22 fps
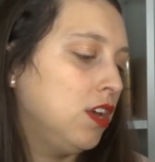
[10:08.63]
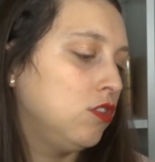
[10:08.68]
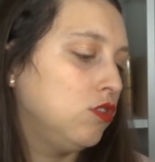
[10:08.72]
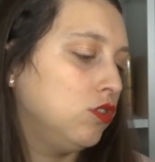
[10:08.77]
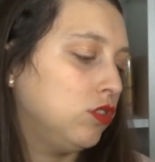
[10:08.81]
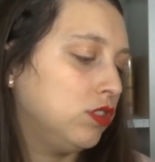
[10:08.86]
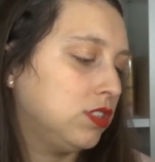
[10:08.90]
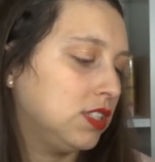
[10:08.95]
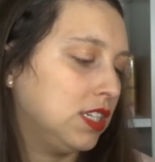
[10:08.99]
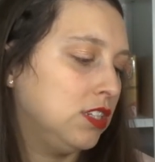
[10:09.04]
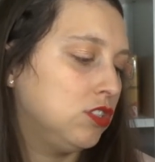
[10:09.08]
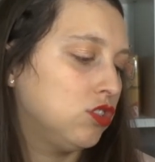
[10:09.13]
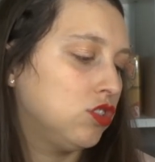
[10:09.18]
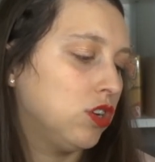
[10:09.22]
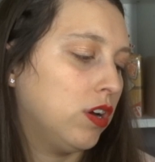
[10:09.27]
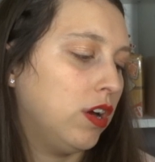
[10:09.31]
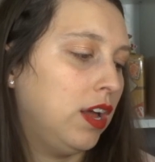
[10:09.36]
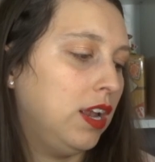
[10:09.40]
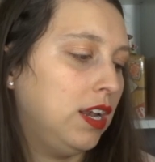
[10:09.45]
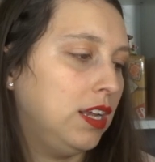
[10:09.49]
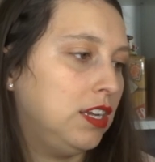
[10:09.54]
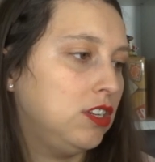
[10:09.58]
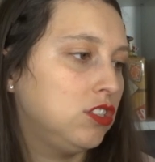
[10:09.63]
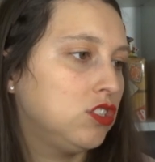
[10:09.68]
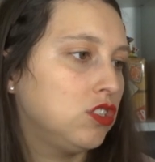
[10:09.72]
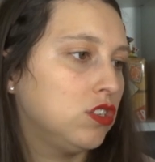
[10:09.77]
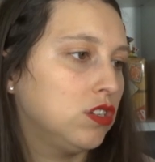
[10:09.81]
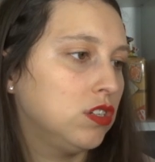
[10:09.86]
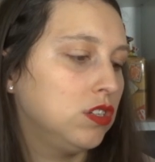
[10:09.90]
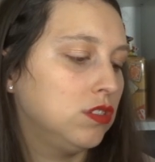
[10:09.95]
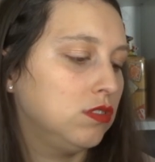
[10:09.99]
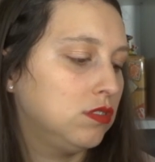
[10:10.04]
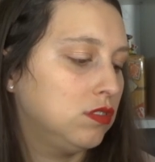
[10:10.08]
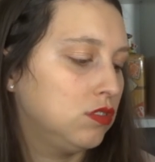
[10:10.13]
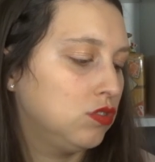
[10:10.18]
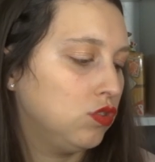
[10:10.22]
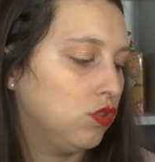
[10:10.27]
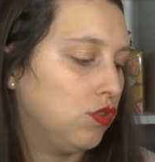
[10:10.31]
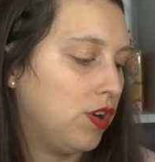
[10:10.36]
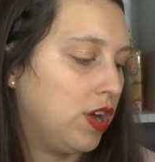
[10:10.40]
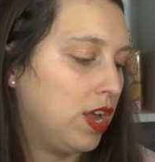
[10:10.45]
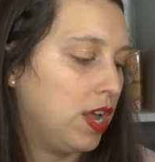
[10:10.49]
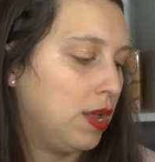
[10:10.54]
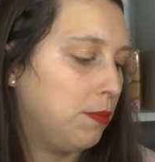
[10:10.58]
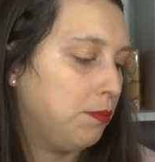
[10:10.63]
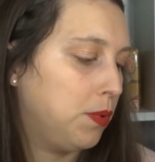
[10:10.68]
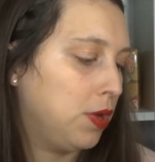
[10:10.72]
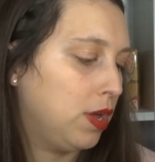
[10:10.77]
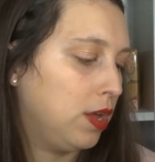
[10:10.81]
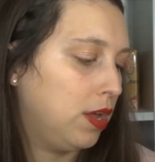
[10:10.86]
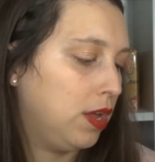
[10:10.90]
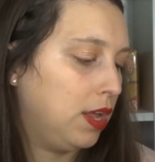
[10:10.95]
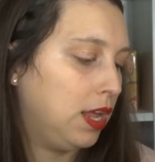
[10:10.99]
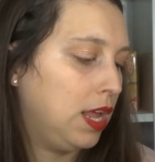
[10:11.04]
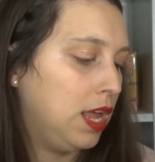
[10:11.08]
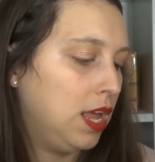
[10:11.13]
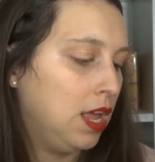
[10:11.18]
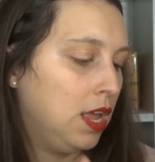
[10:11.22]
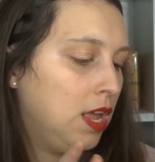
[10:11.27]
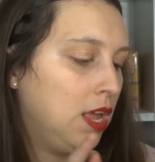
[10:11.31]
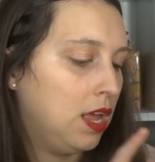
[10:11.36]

Not Entirely True Story by,